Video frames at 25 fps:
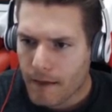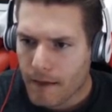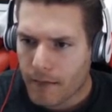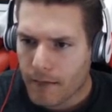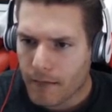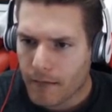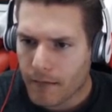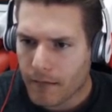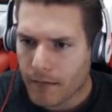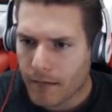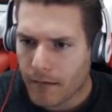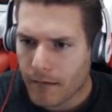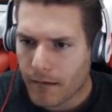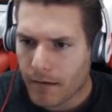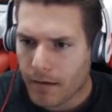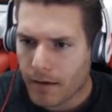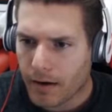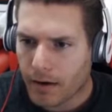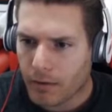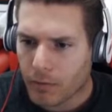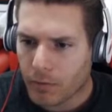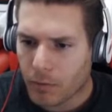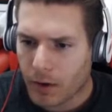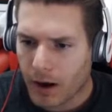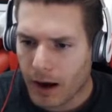
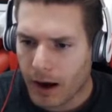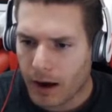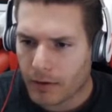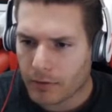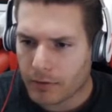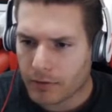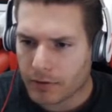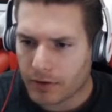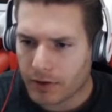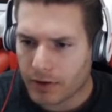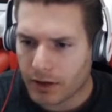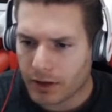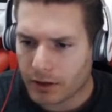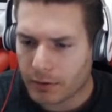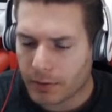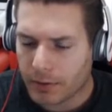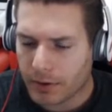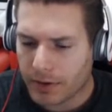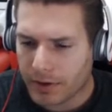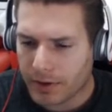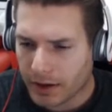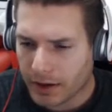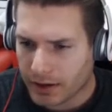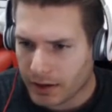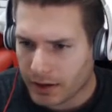Yeah, wow, did not
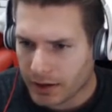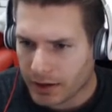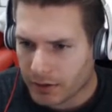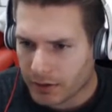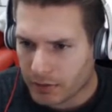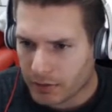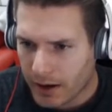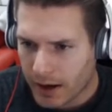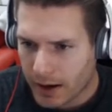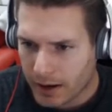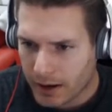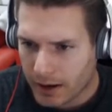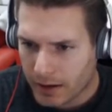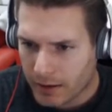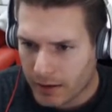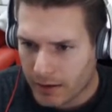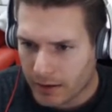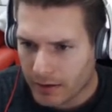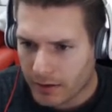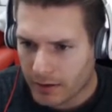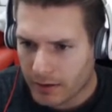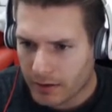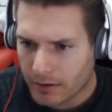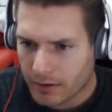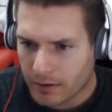expect that. Can I do anything?